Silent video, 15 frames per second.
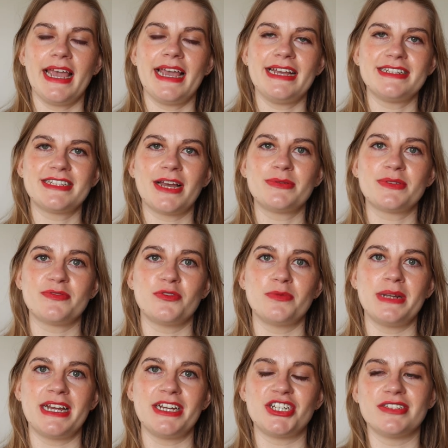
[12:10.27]
In terms of
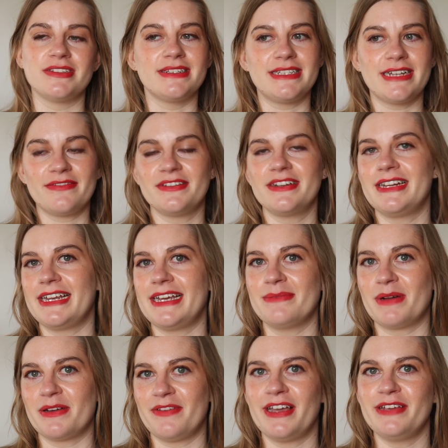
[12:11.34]
formulation, definitely
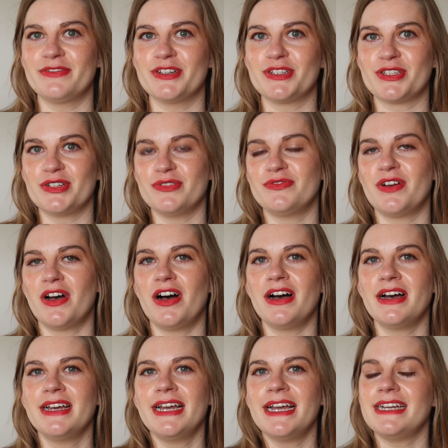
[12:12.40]
my favourite so
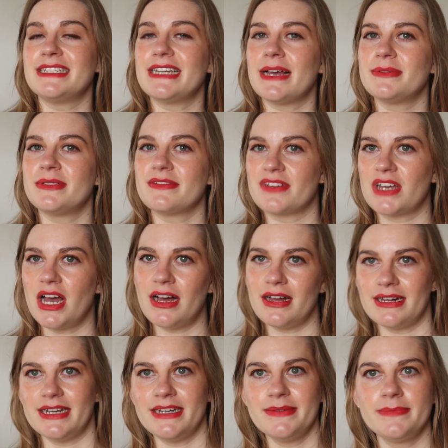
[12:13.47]
far. In terms of
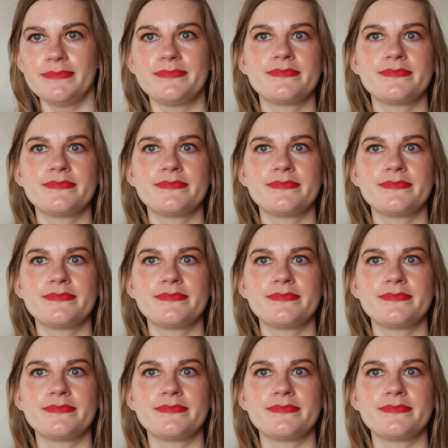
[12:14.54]
colour,